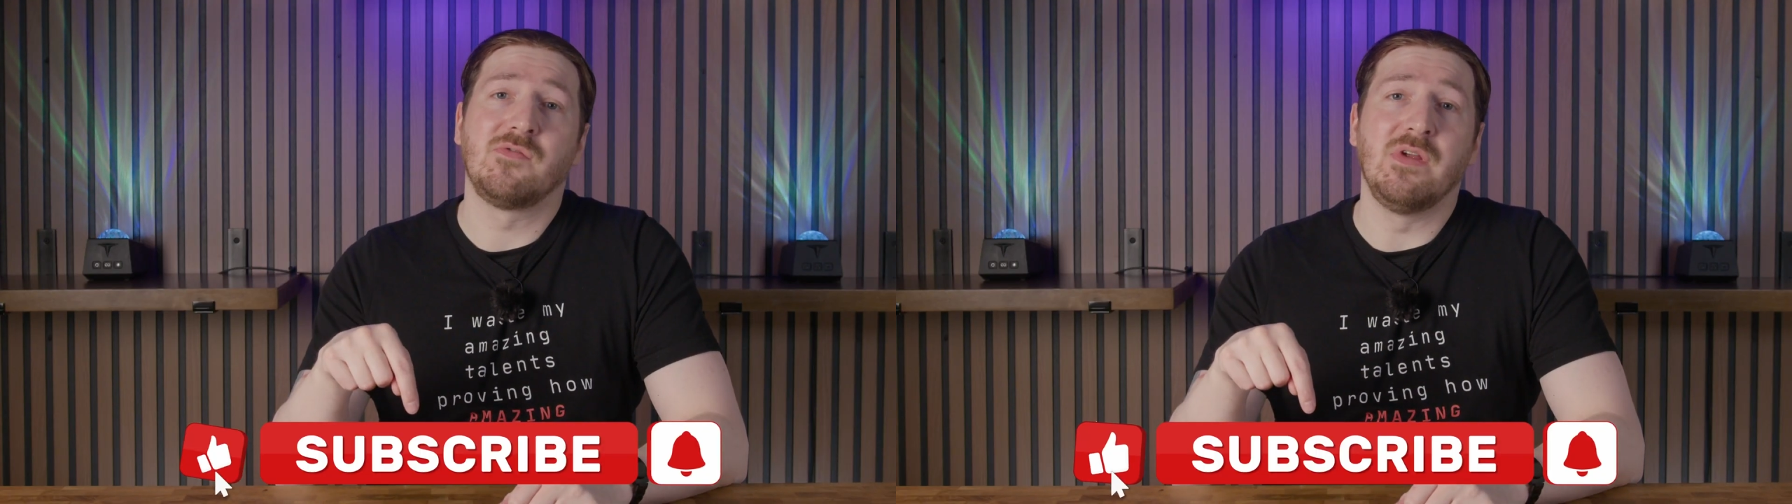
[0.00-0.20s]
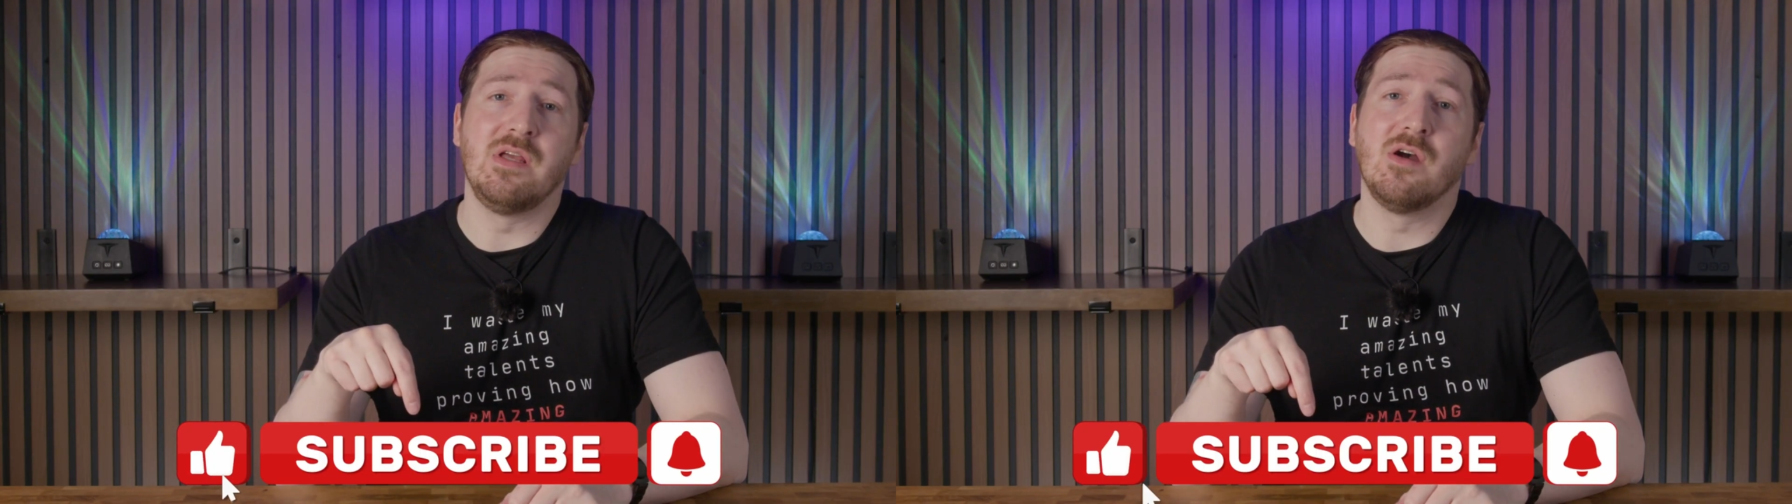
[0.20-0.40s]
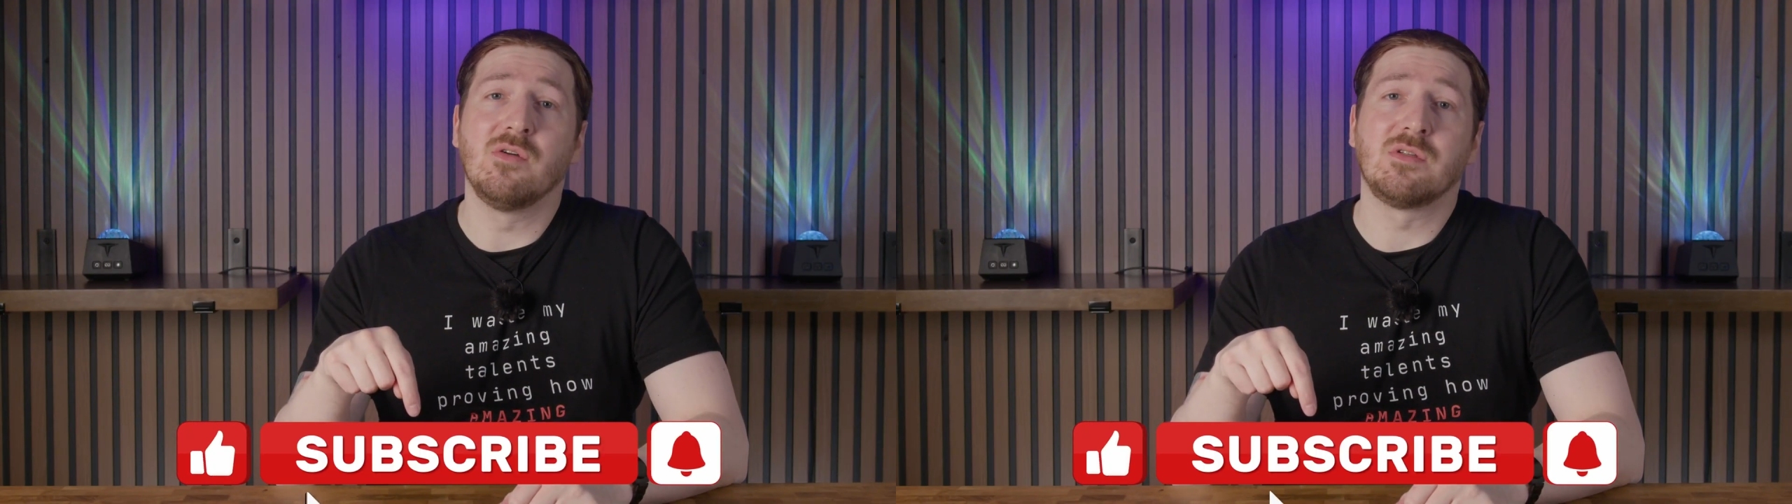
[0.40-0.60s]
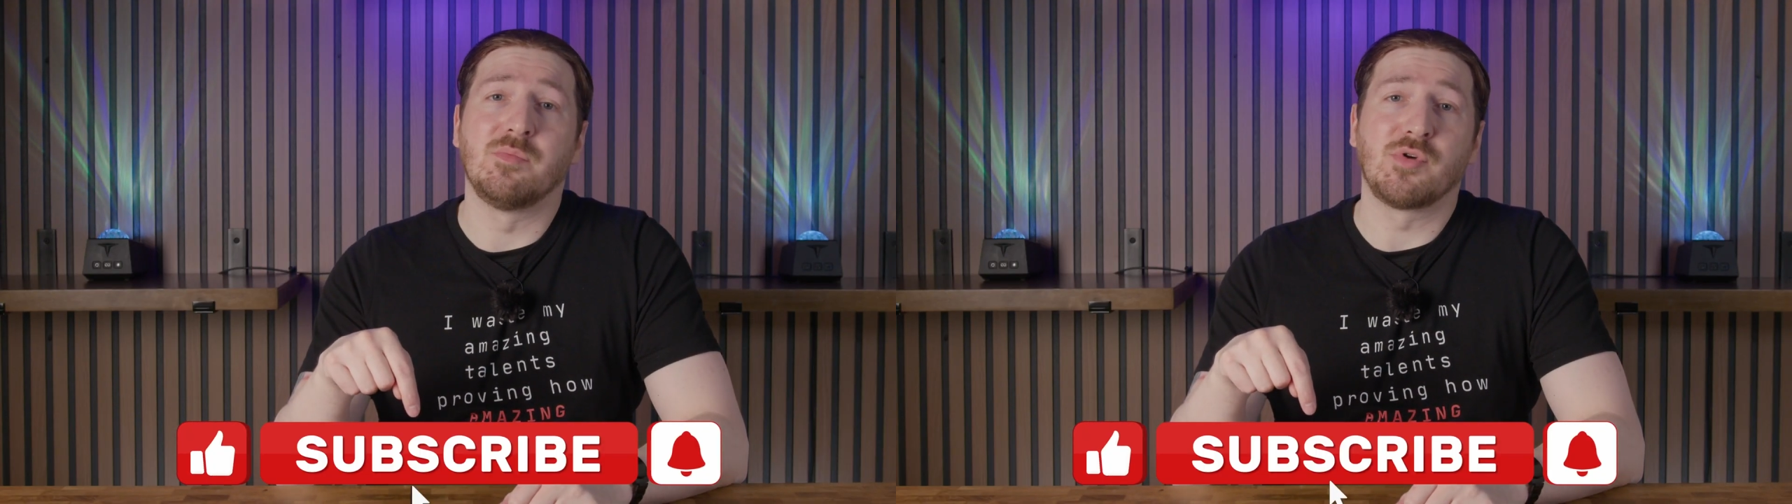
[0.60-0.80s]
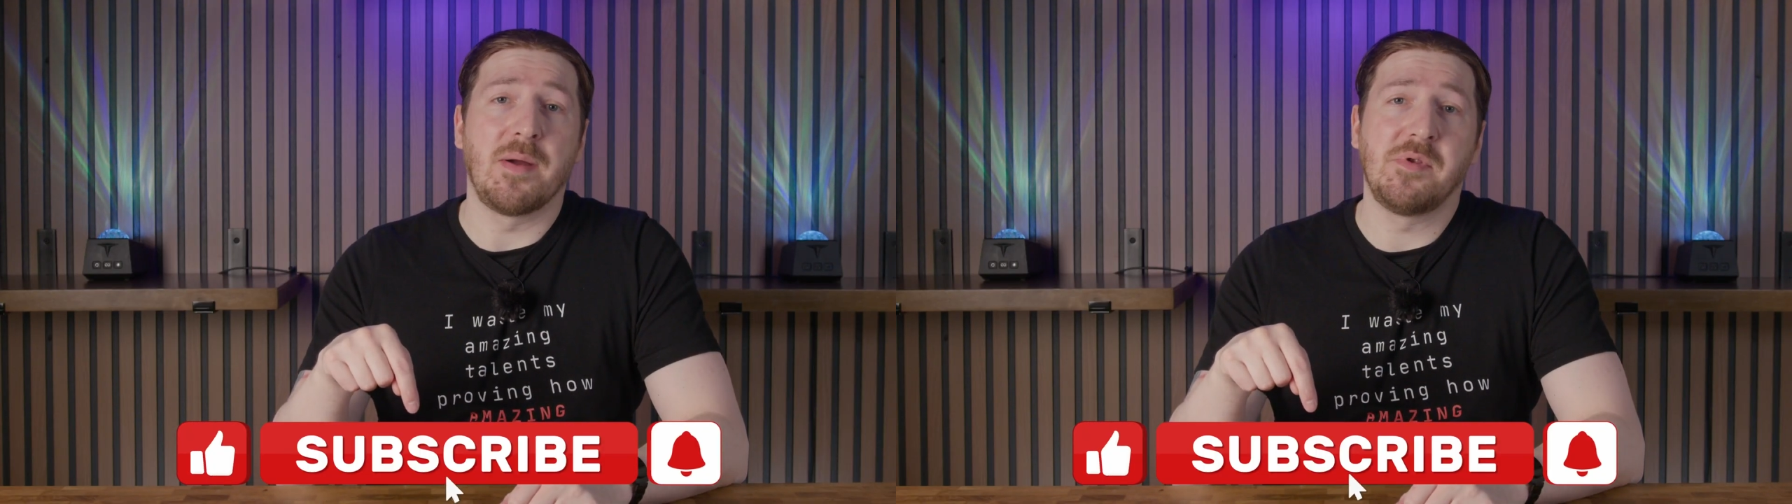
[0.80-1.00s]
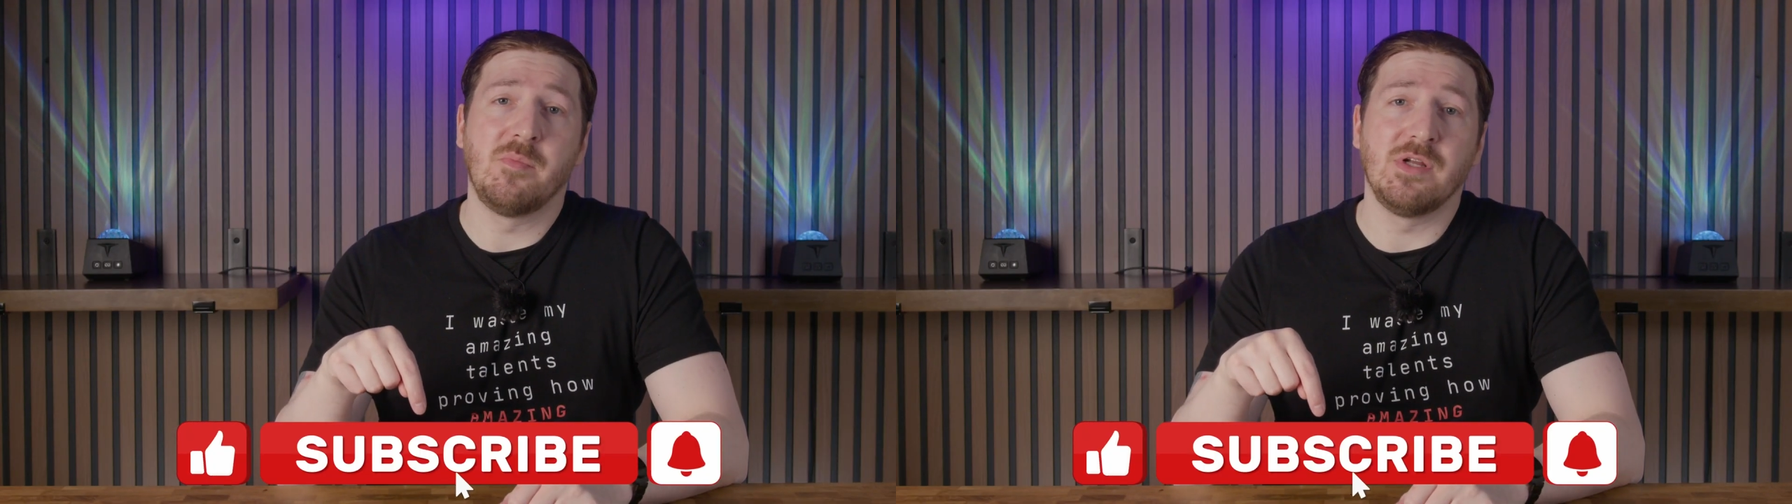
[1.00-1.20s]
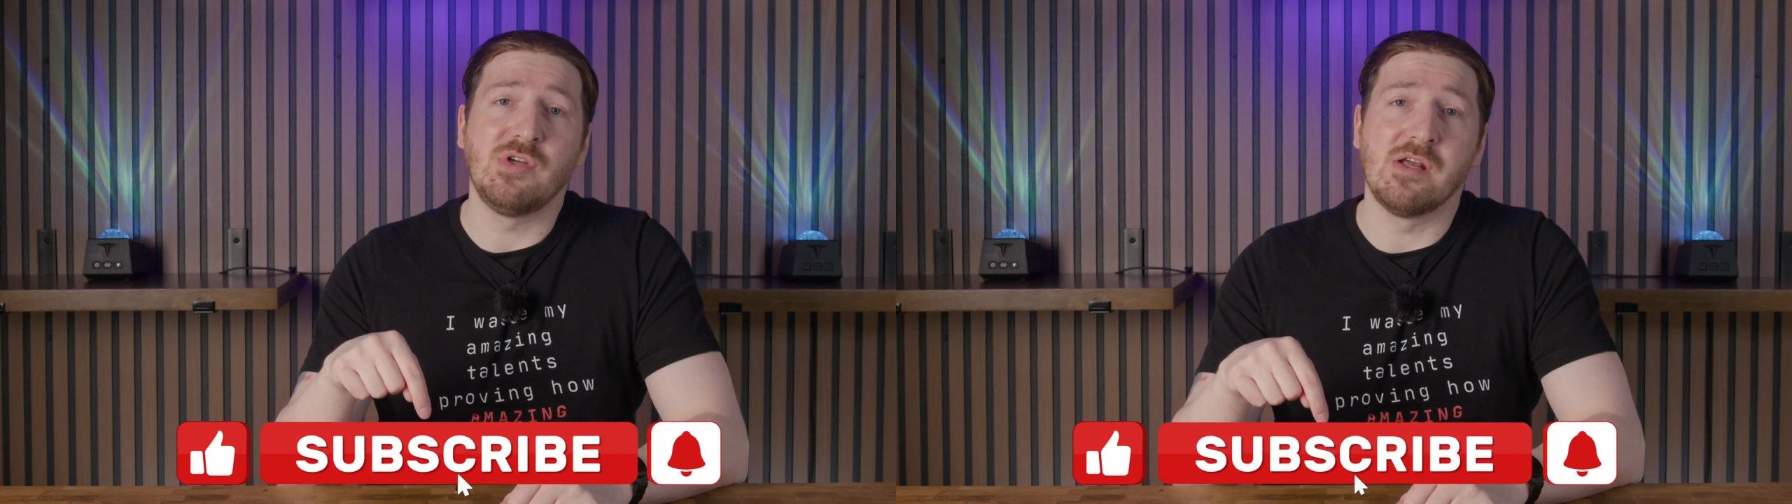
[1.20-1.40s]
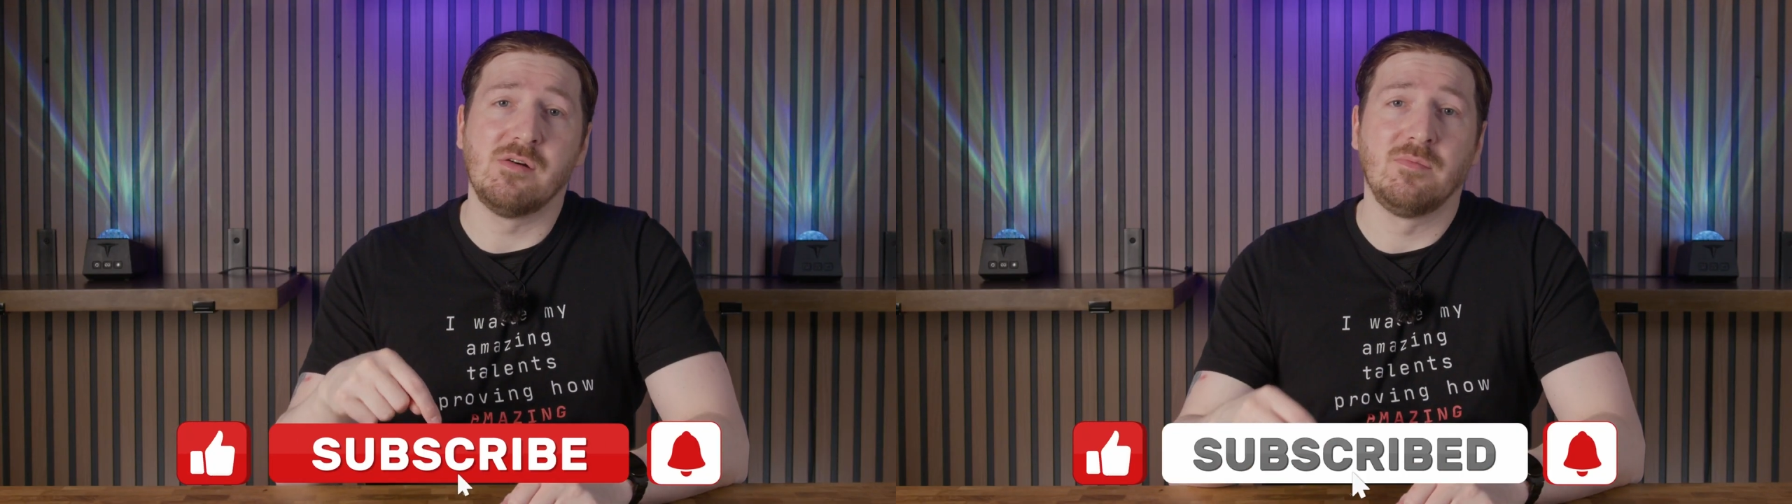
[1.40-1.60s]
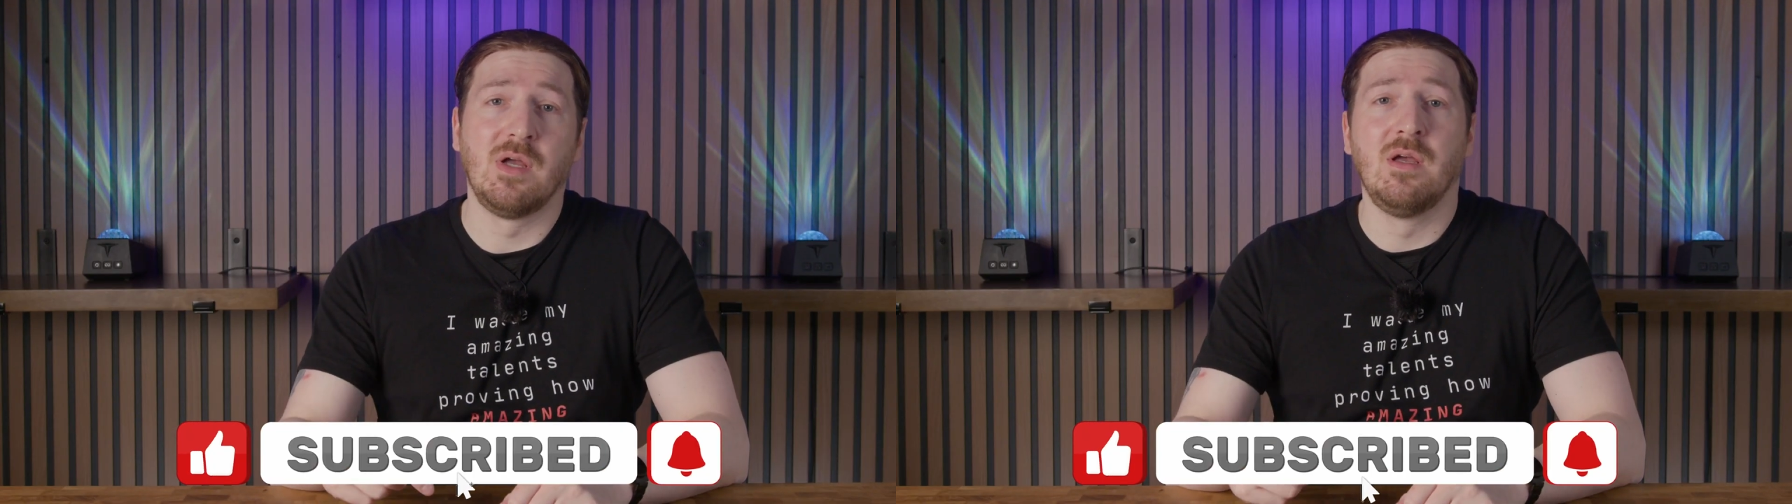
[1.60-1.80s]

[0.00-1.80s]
video and subscribe to my channel.